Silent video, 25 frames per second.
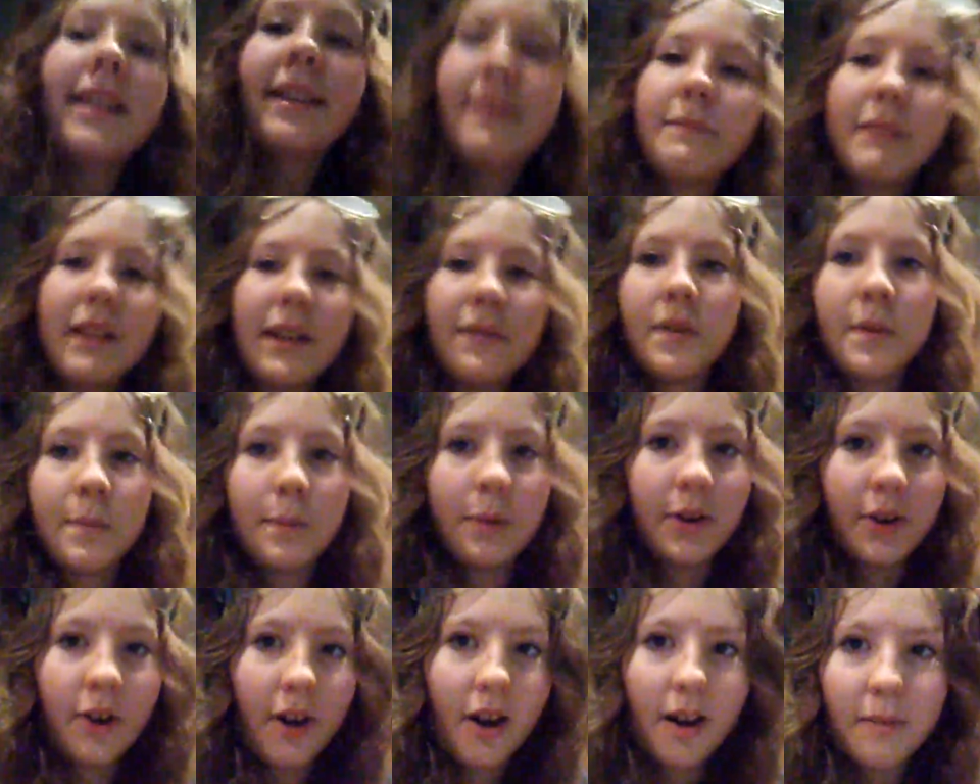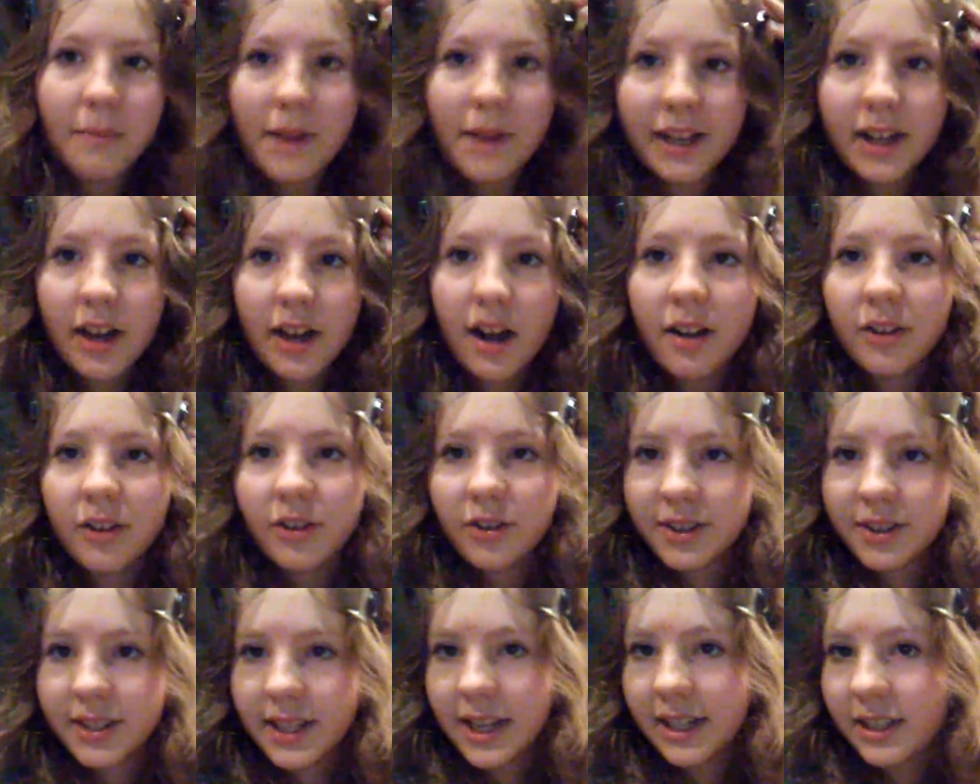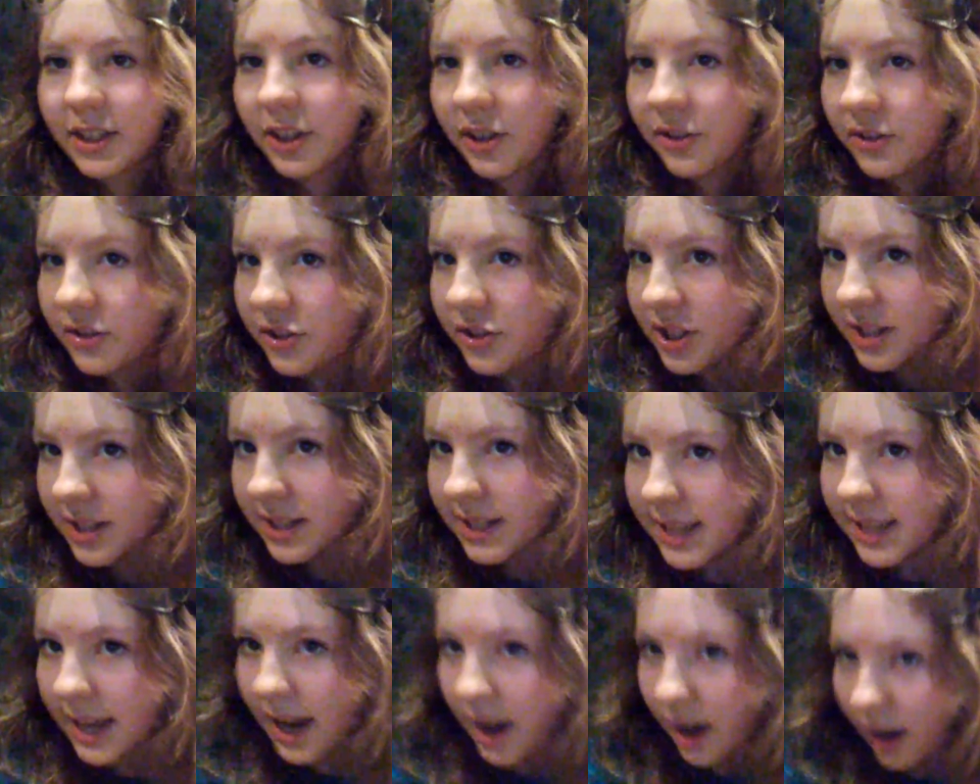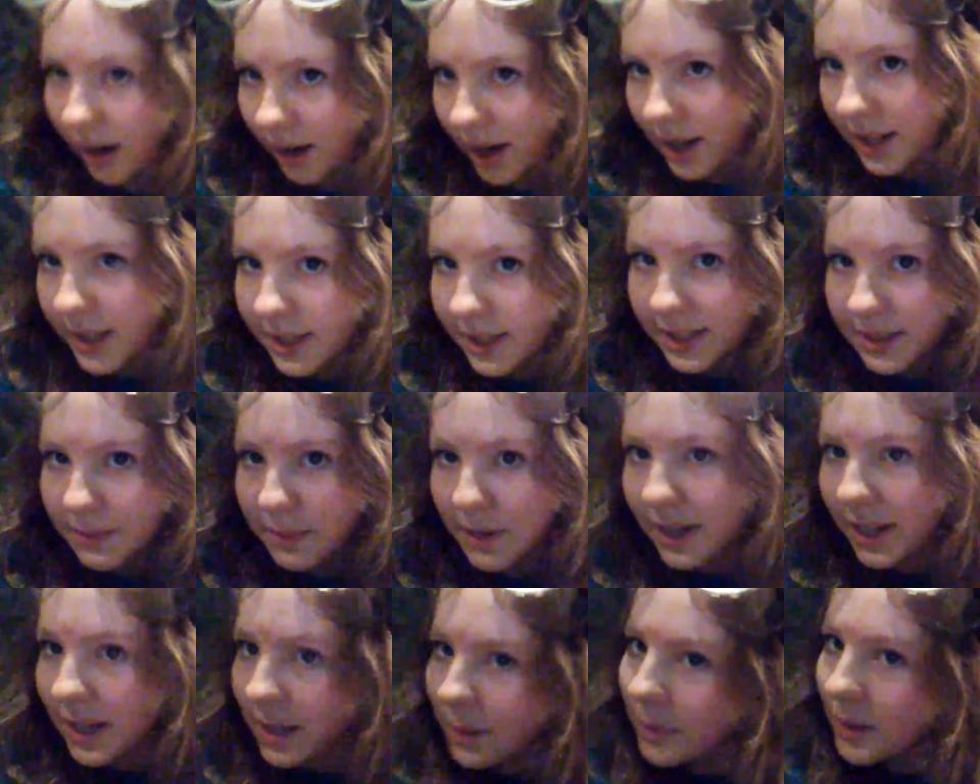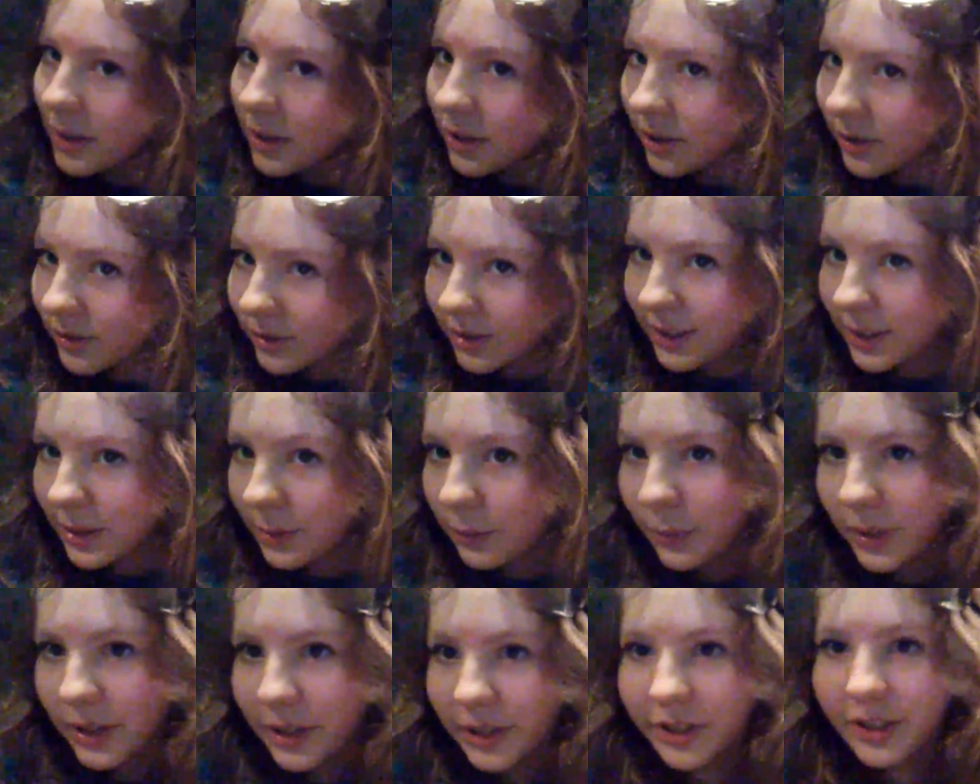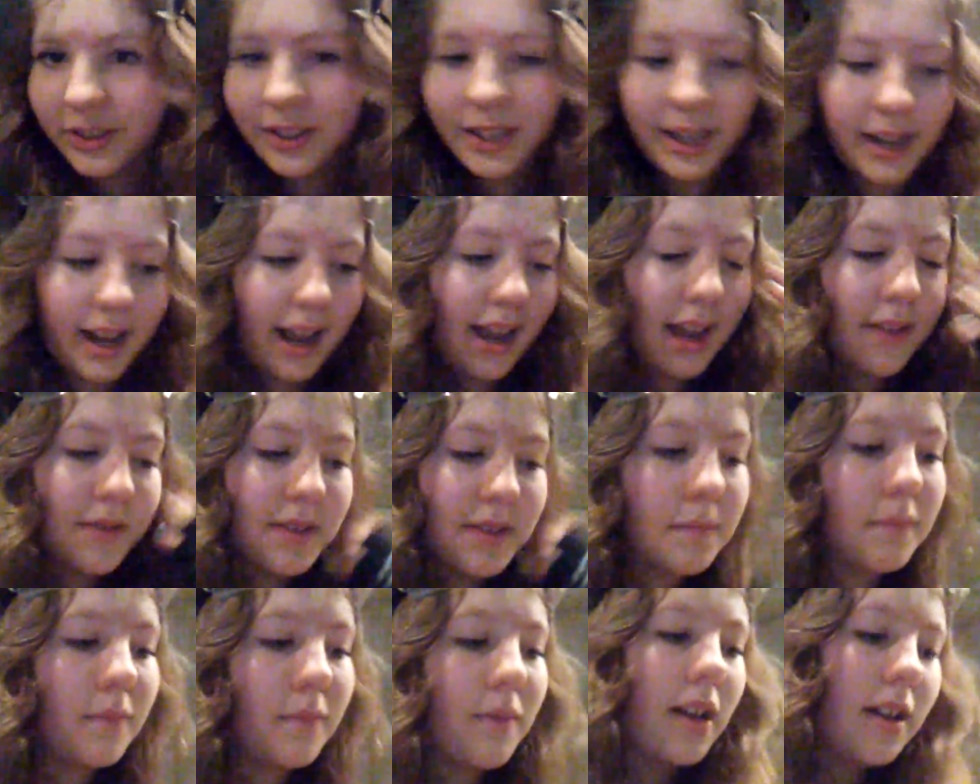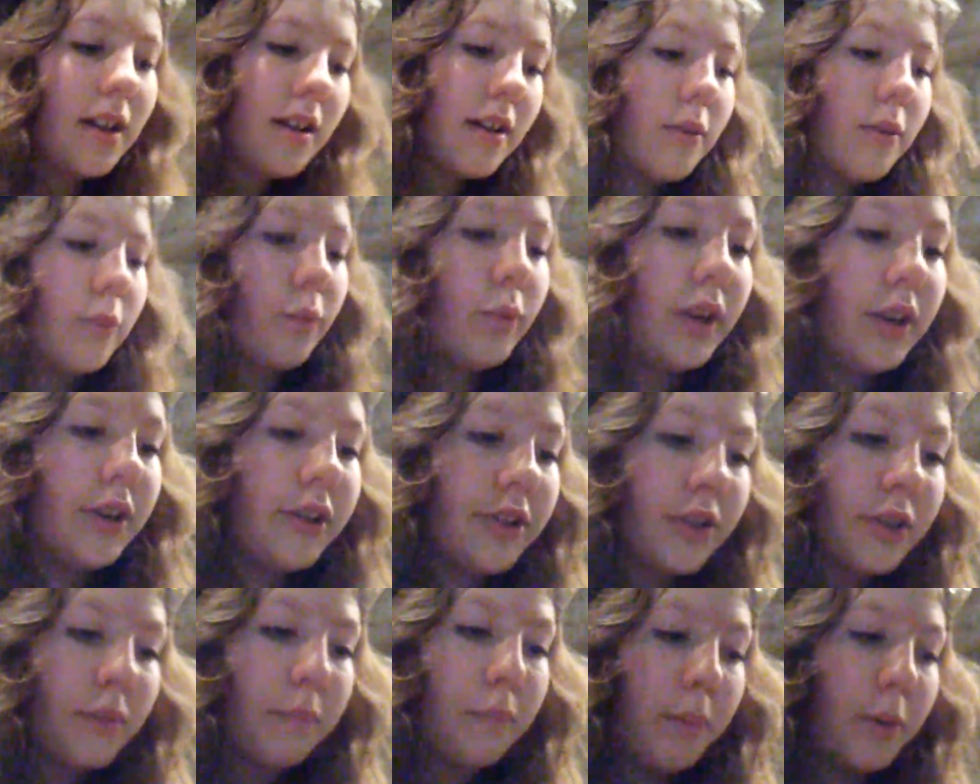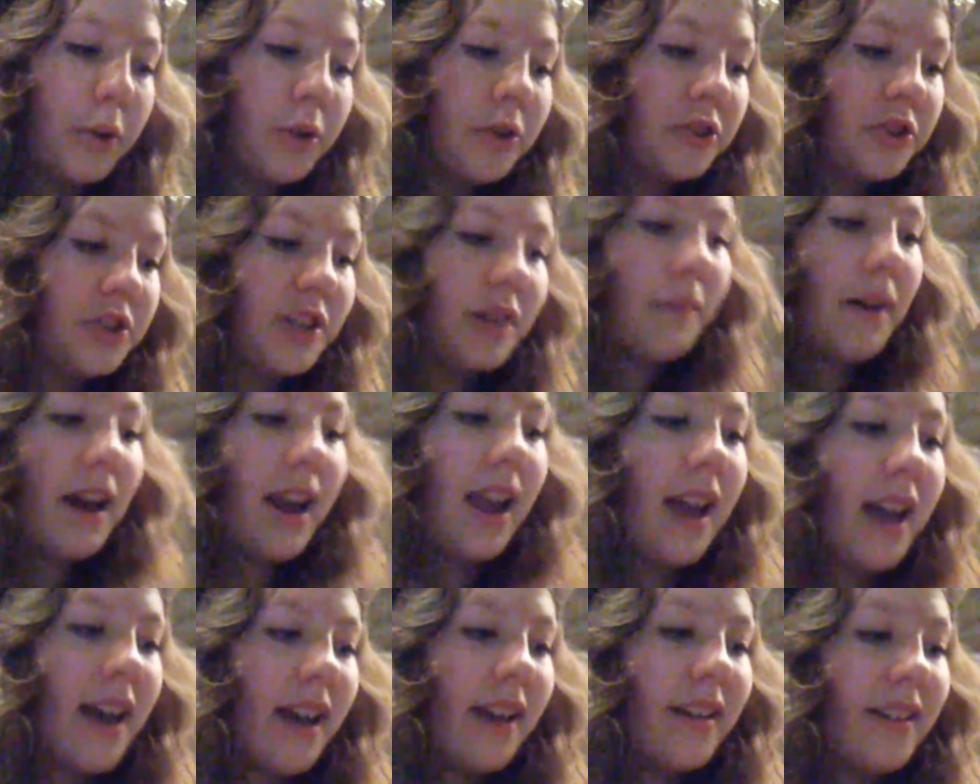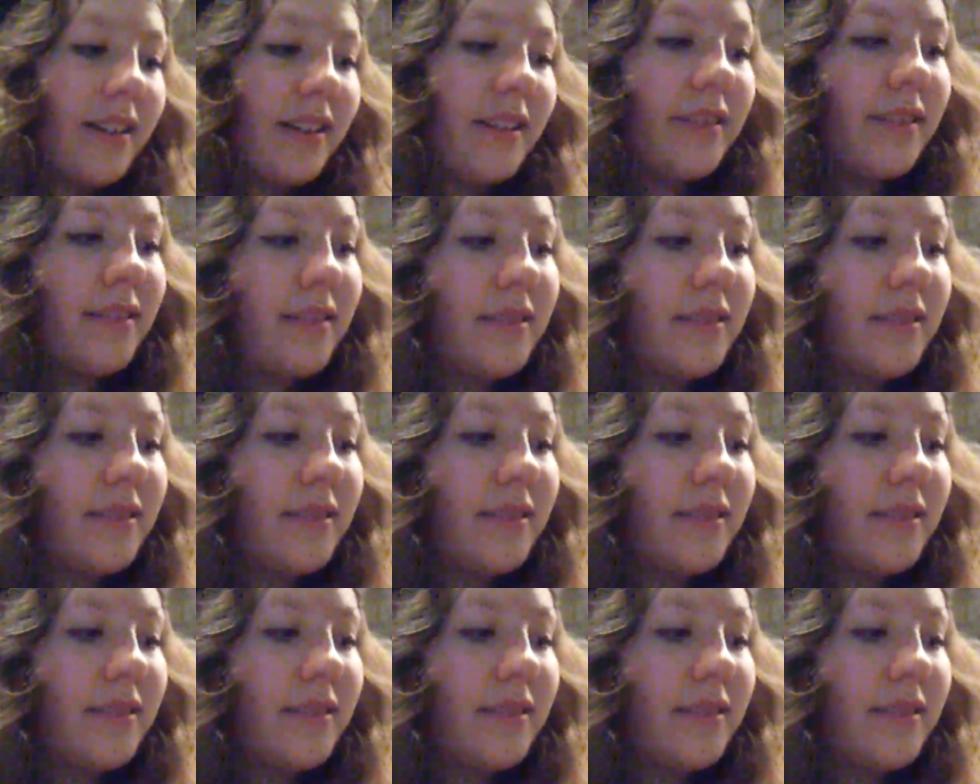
didn't even put on my goggles. Like they're just there, and this is making me look really weird. Like I have some weird bulge in my head. Like,